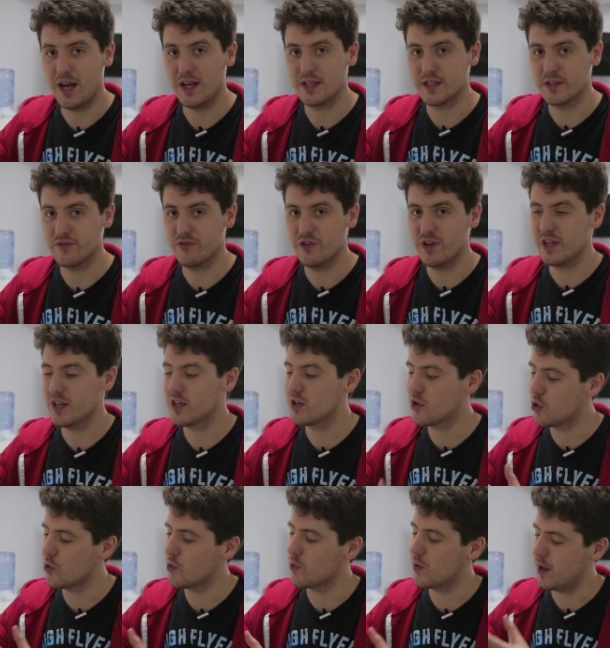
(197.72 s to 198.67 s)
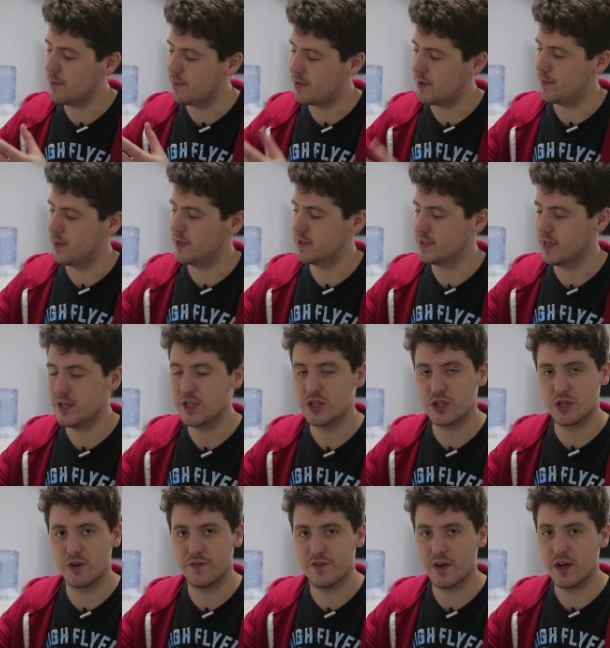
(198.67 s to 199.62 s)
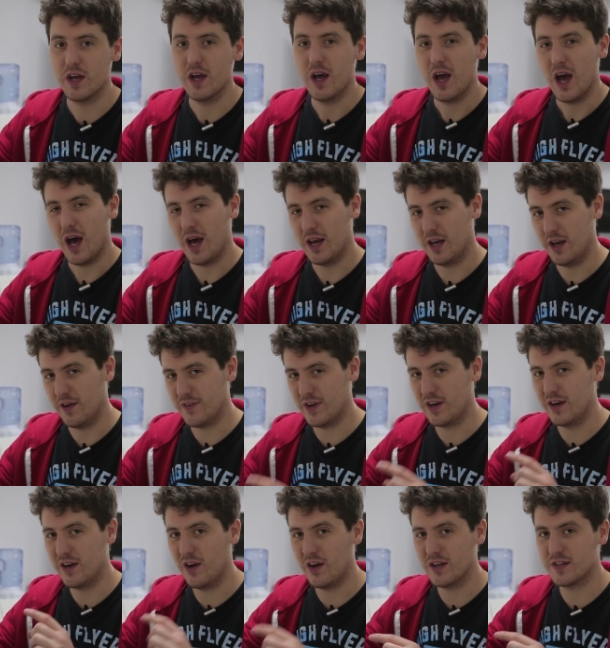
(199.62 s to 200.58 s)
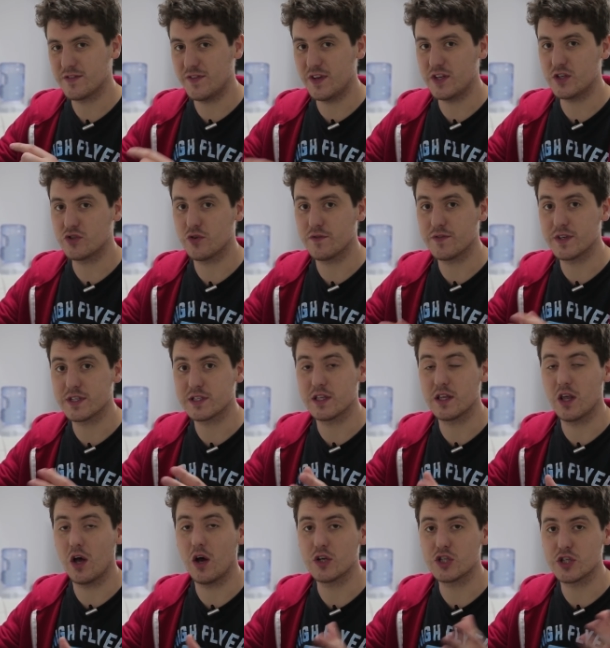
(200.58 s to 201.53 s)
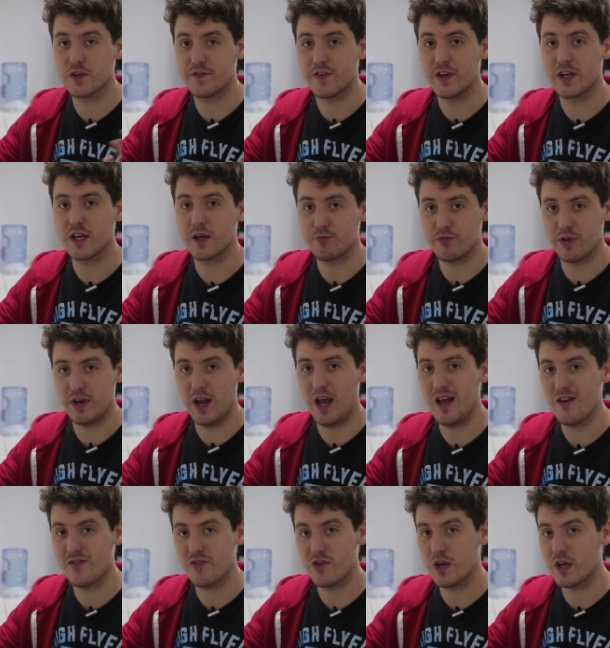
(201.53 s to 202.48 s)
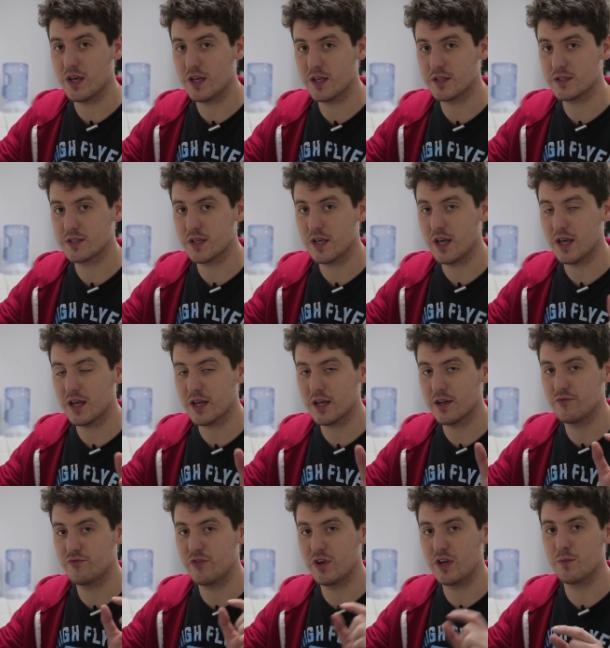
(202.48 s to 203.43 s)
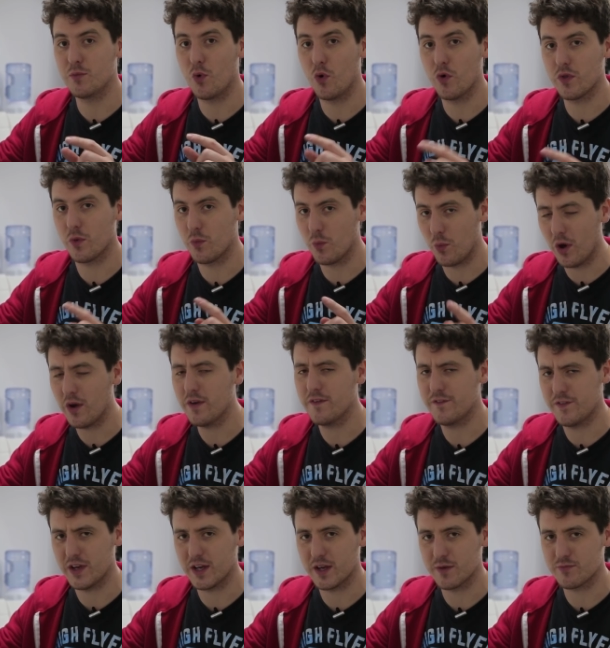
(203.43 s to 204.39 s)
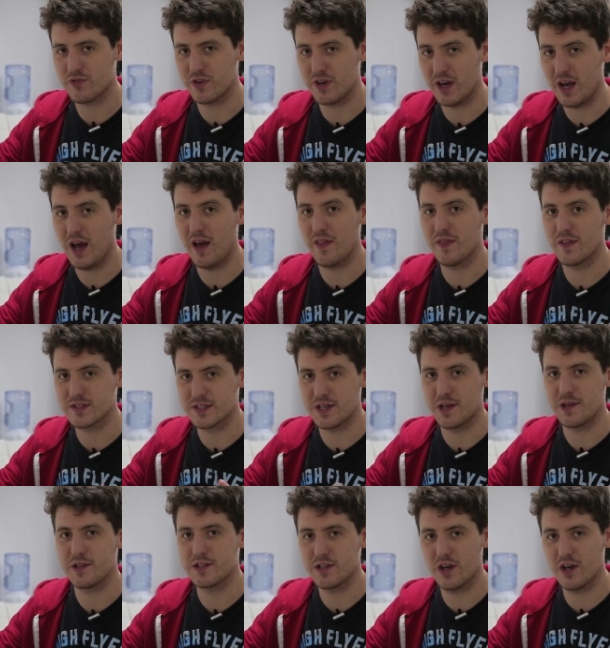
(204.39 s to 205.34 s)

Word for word: and it's a really cool implementation of it. Another nice feature of this larger fingerprint area is it can read more than one fingerprint at the same